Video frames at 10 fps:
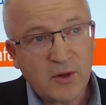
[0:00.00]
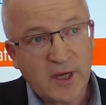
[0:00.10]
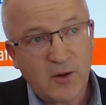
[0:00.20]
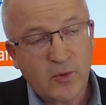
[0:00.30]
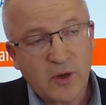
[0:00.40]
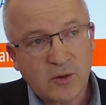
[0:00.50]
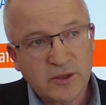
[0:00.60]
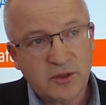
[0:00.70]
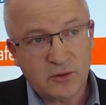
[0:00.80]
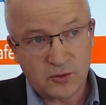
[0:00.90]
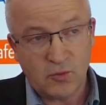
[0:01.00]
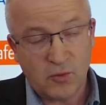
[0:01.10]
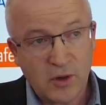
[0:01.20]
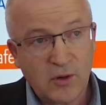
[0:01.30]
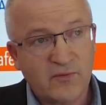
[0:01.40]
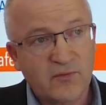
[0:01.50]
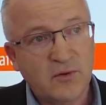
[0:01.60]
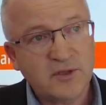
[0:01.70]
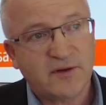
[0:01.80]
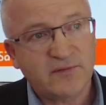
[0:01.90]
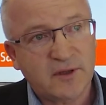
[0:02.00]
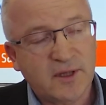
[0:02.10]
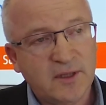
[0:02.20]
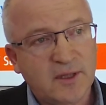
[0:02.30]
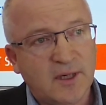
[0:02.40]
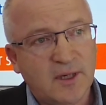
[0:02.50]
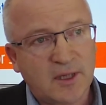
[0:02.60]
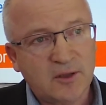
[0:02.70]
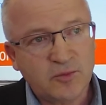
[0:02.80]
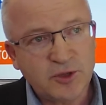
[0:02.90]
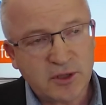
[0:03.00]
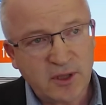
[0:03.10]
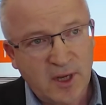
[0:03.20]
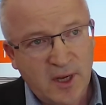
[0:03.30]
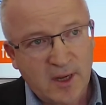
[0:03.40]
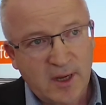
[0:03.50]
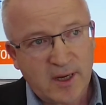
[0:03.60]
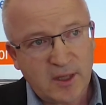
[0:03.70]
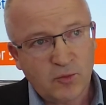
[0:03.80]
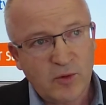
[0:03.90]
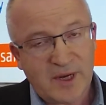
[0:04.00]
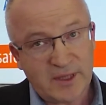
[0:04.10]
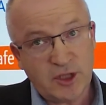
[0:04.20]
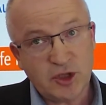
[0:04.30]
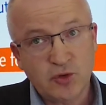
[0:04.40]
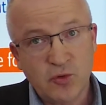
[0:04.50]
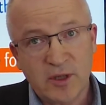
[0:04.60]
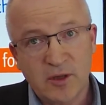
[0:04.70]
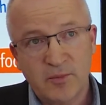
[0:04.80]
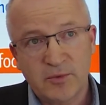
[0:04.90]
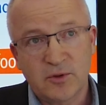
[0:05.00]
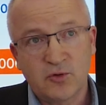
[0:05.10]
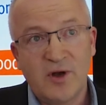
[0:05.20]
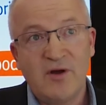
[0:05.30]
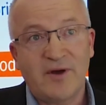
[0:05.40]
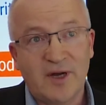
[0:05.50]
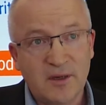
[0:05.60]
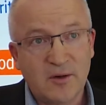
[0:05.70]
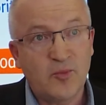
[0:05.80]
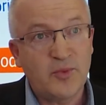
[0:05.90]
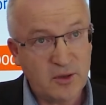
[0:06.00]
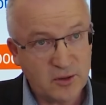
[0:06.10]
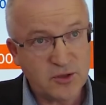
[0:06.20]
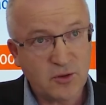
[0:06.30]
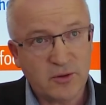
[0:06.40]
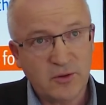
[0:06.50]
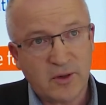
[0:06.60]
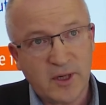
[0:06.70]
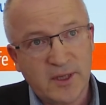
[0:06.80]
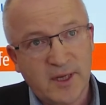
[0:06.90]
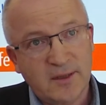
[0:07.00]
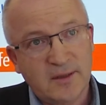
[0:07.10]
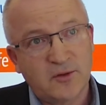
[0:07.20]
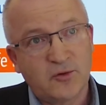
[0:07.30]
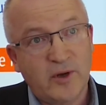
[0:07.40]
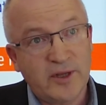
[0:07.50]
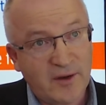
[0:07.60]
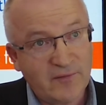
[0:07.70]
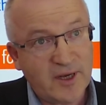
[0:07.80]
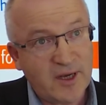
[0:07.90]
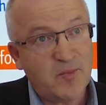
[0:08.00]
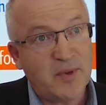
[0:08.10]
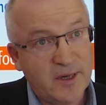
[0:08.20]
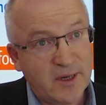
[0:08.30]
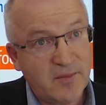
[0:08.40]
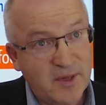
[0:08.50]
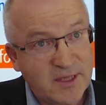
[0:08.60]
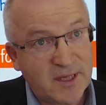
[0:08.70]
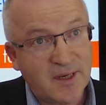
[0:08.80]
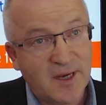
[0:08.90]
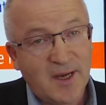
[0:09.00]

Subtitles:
okay, we continue to work, of course, after that adoption. And we managed to adopt 12 other opinions during that 2.5-day plenary meeting.